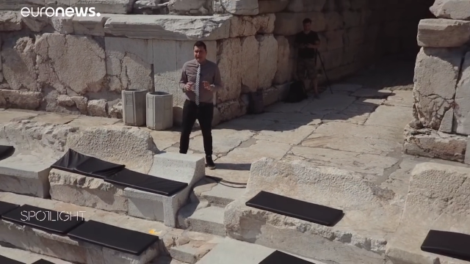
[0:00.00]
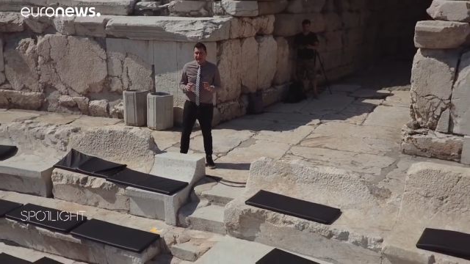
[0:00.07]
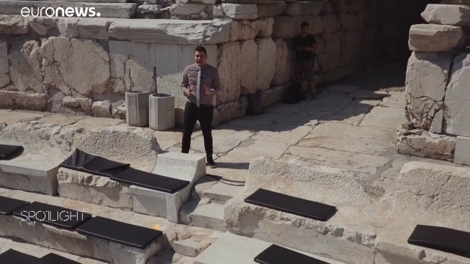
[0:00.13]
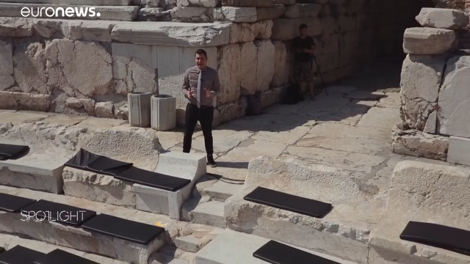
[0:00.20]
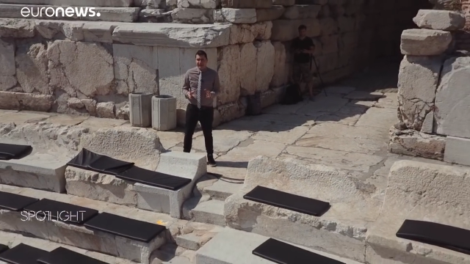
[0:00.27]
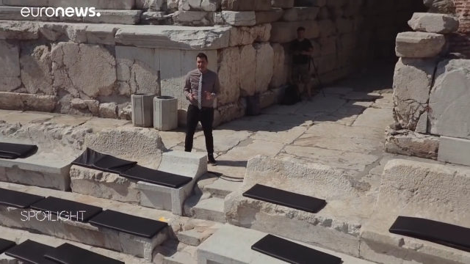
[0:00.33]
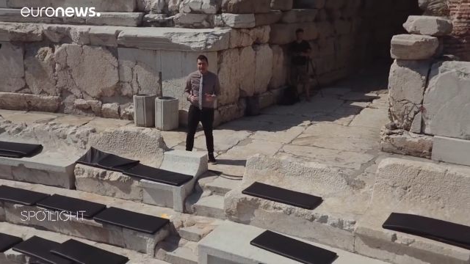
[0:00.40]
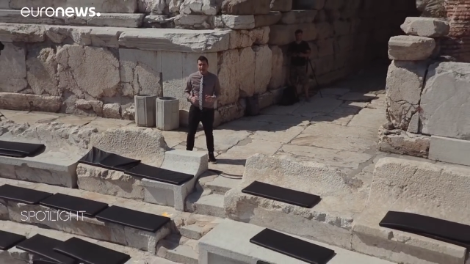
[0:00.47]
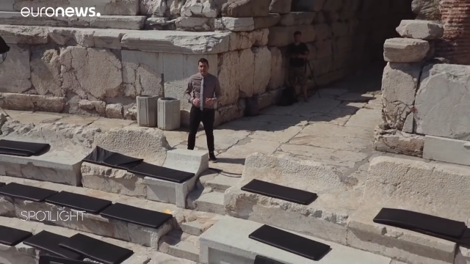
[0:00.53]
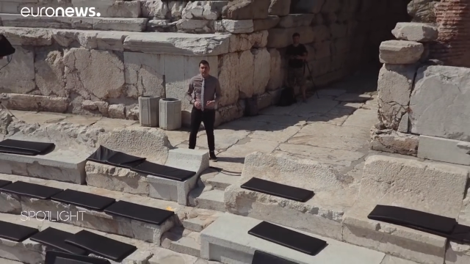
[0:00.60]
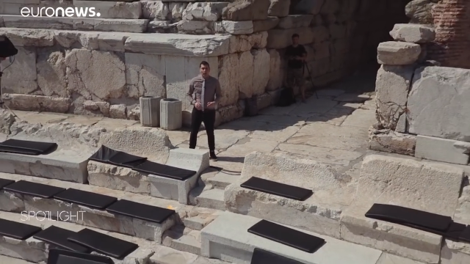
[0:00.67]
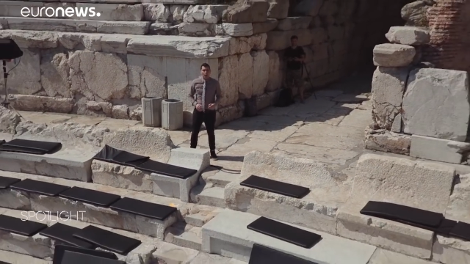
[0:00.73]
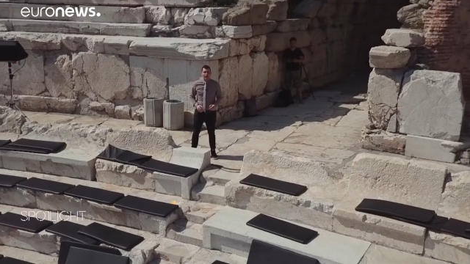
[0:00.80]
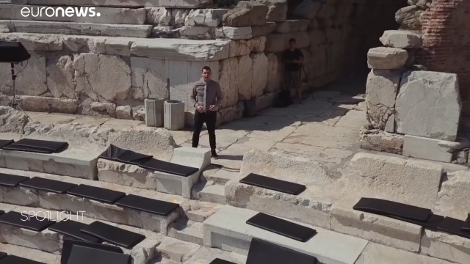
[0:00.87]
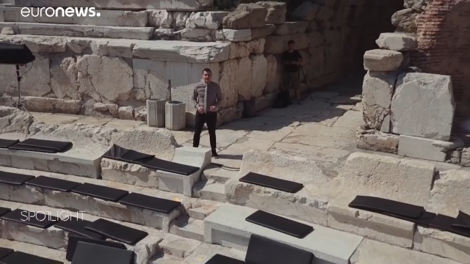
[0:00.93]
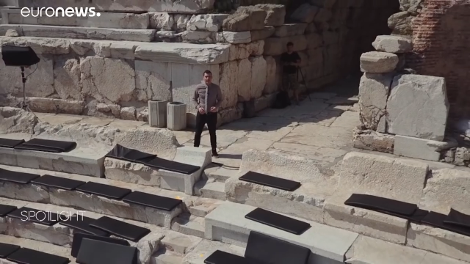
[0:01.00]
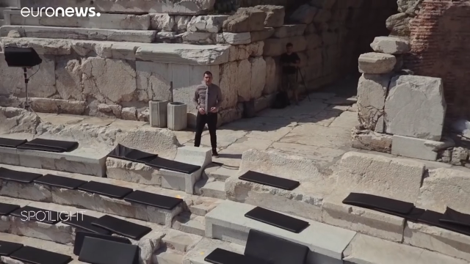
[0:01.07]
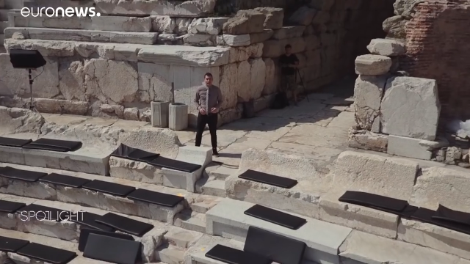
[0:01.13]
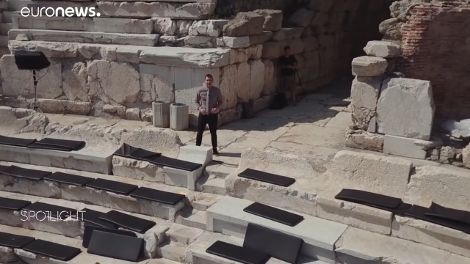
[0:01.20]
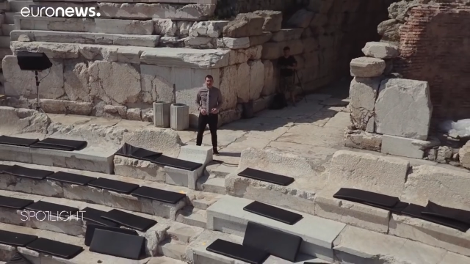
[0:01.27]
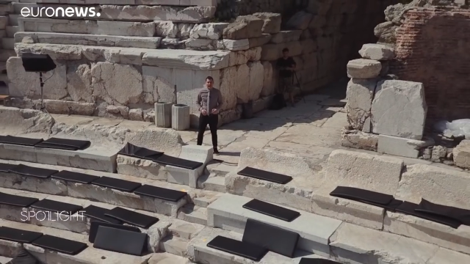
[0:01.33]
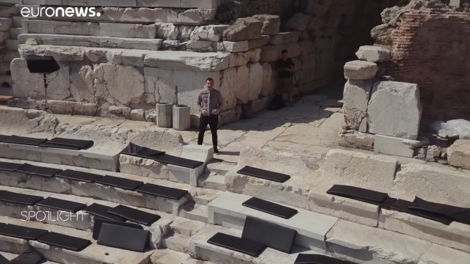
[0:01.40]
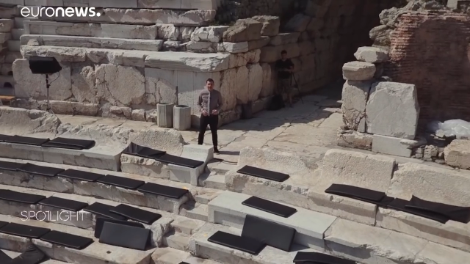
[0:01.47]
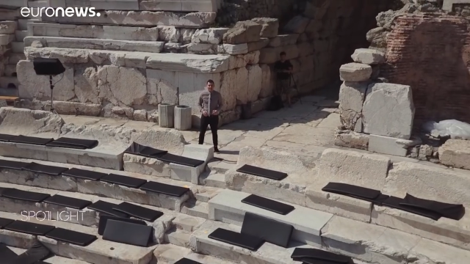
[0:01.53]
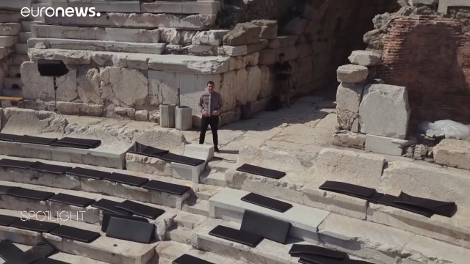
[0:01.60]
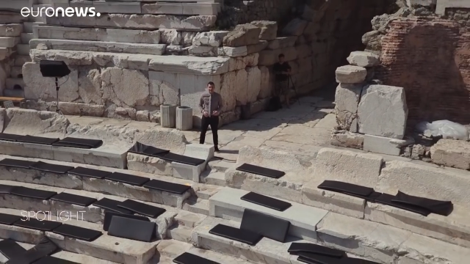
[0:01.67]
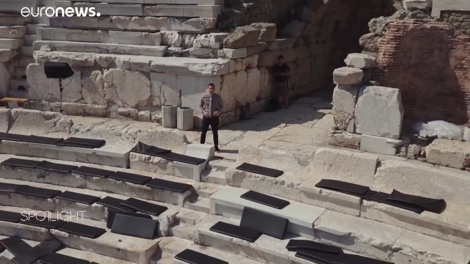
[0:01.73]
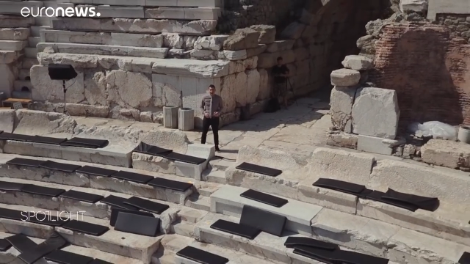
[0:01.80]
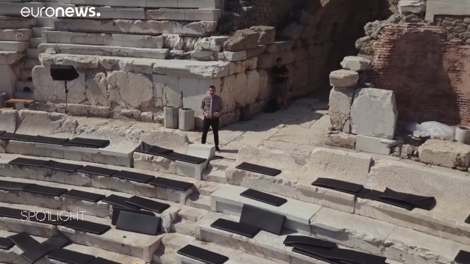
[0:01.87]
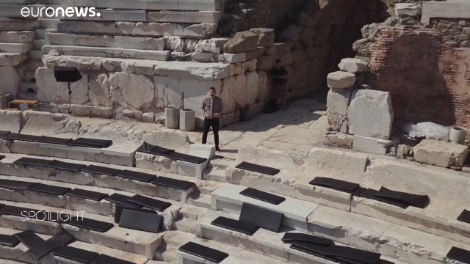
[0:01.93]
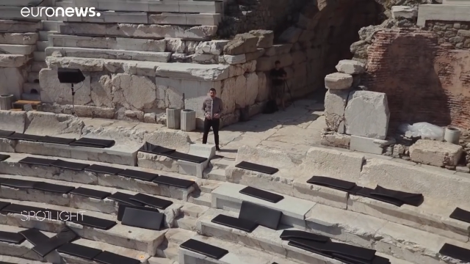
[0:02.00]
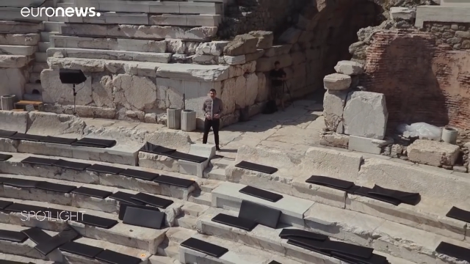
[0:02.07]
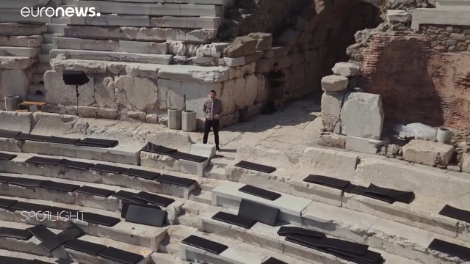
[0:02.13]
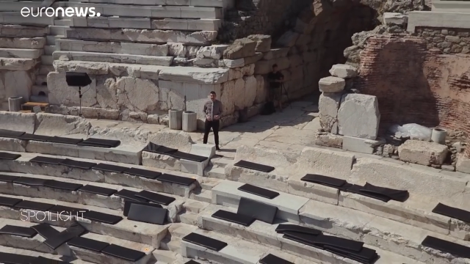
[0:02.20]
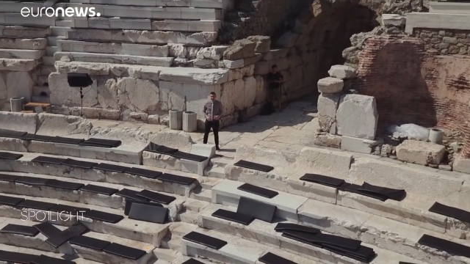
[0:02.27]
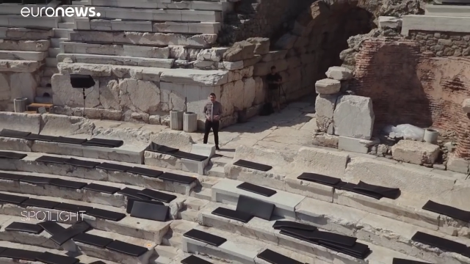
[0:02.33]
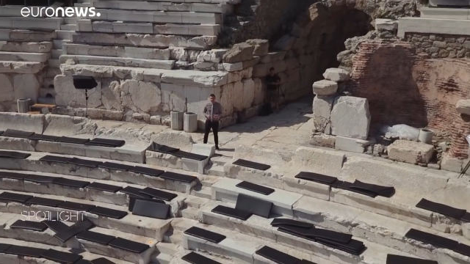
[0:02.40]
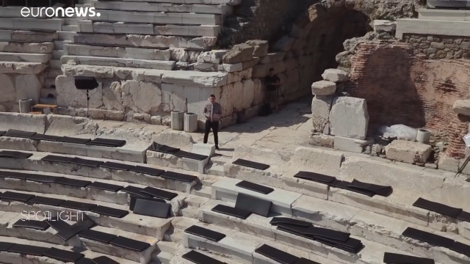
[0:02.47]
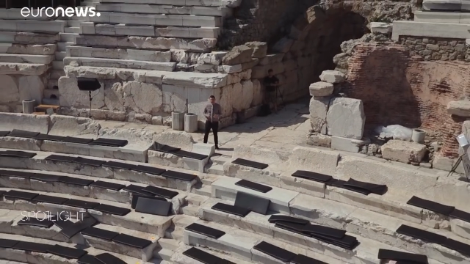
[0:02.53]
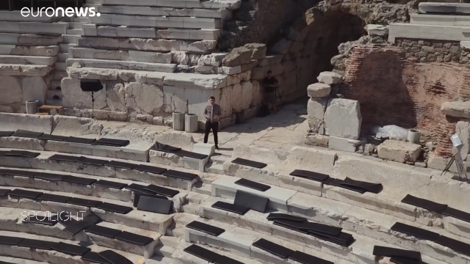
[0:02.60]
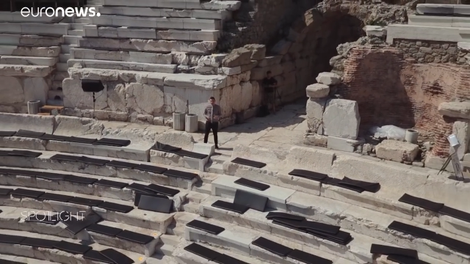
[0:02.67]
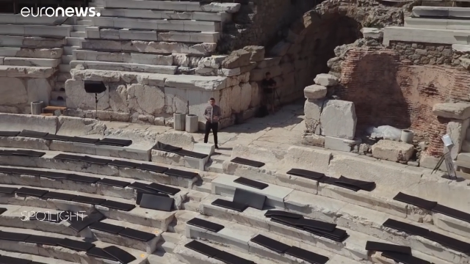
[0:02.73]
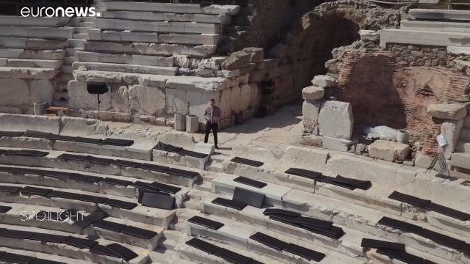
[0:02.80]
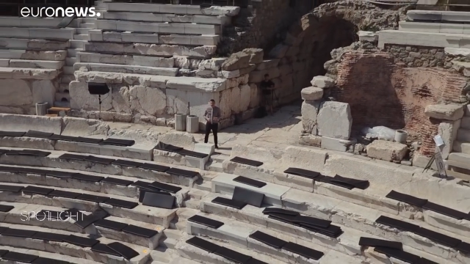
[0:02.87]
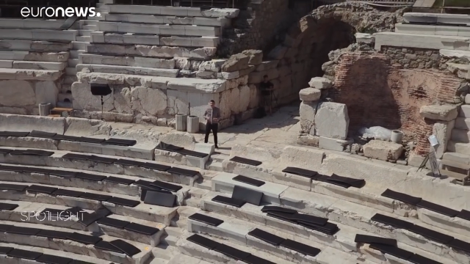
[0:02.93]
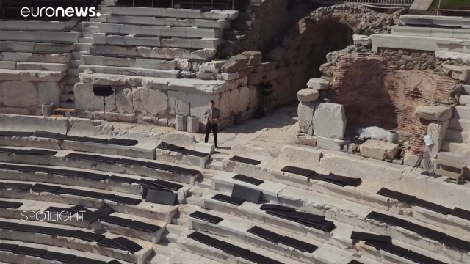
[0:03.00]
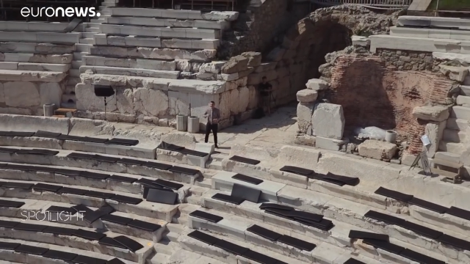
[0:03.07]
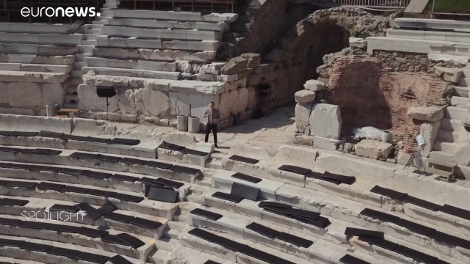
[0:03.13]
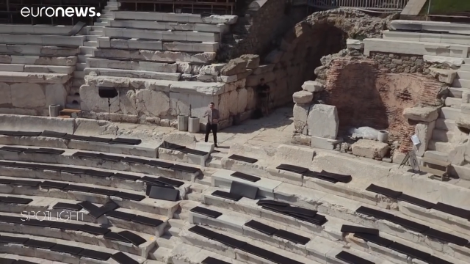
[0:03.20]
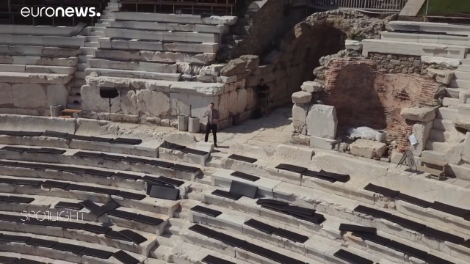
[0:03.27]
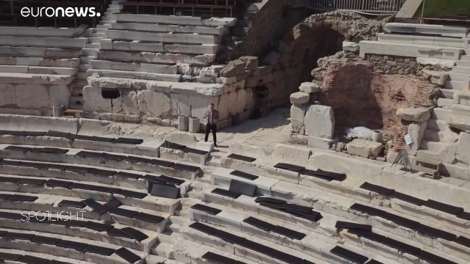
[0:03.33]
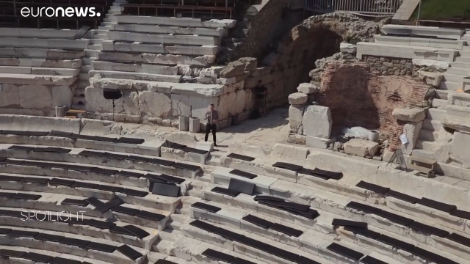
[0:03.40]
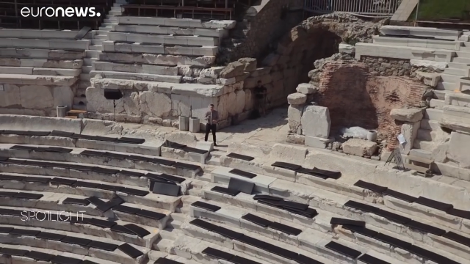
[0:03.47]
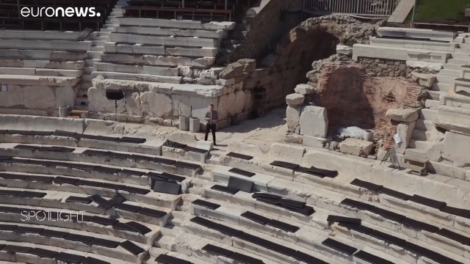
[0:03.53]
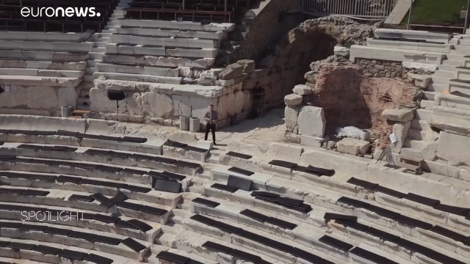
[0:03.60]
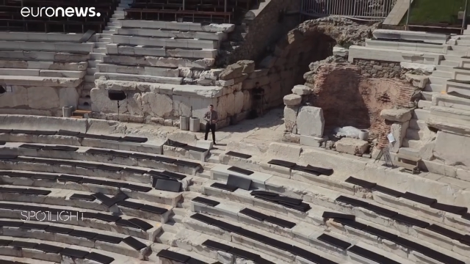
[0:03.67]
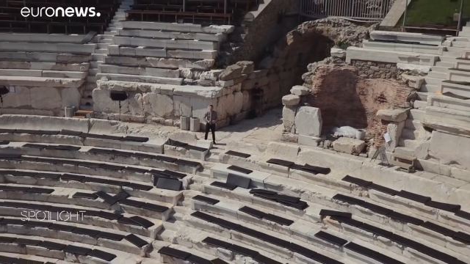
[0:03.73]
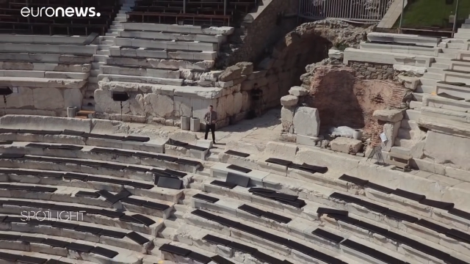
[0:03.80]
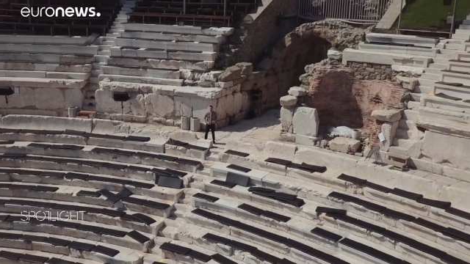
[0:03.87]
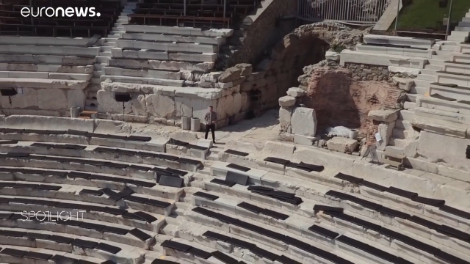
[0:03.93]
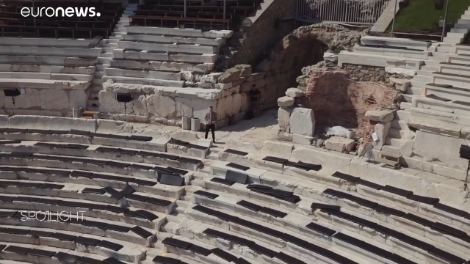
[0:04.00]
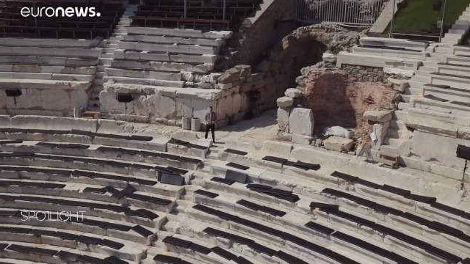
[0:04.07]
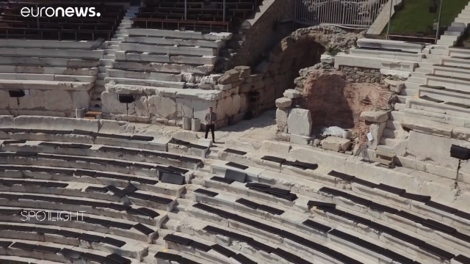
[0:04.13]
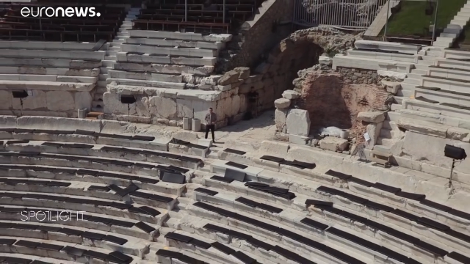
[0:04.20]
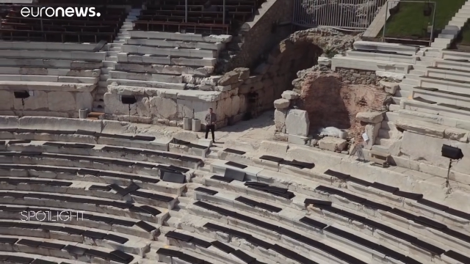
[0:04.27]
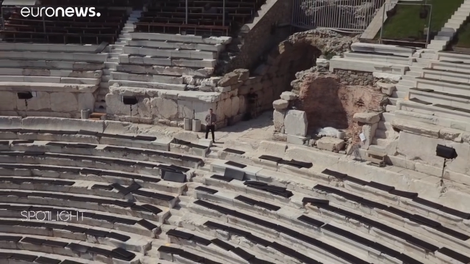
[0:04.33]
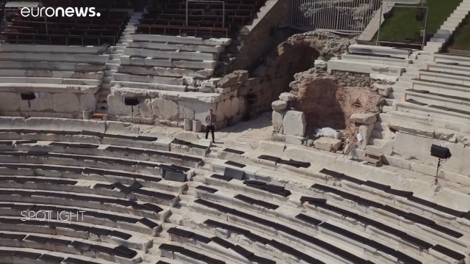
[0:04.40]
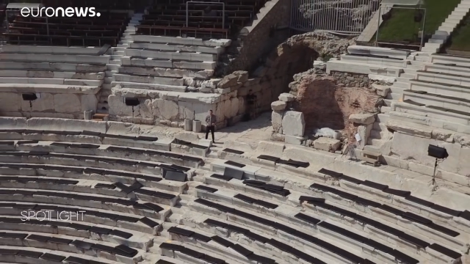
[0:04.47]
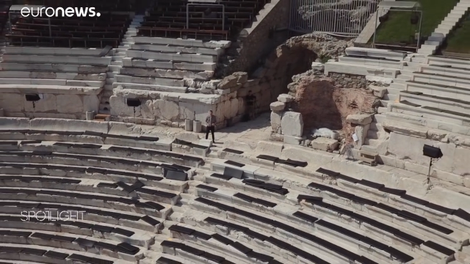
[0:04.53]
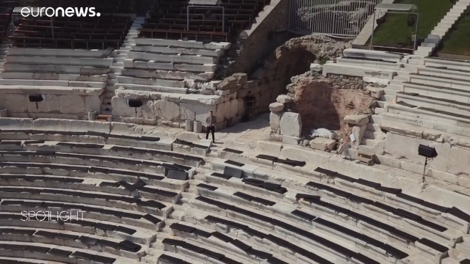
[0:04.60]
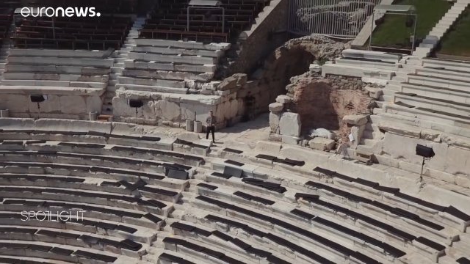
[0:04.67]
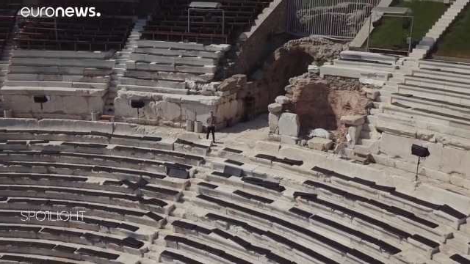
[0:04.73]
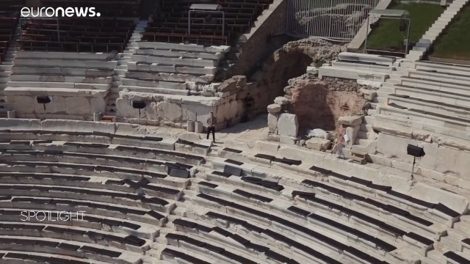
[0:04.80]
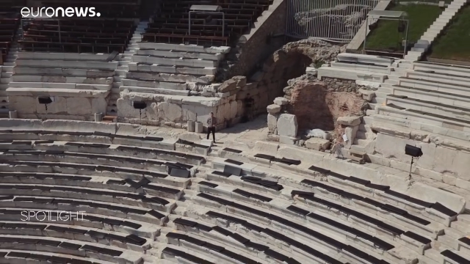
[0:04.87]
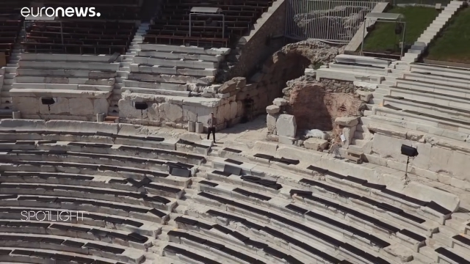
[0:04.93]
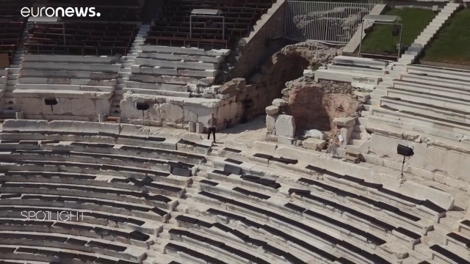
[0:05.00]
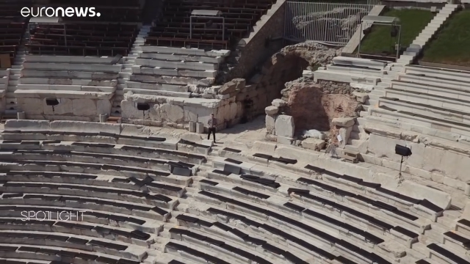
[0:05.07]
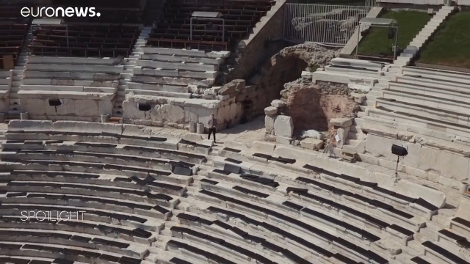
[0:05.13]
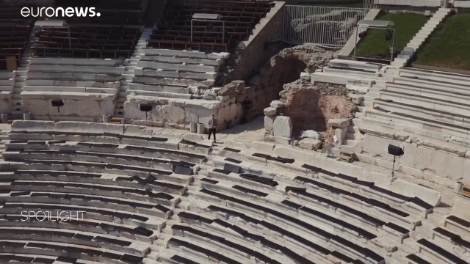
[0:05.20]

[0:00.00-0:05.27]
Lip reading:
No face is visible, so there are no lips to read.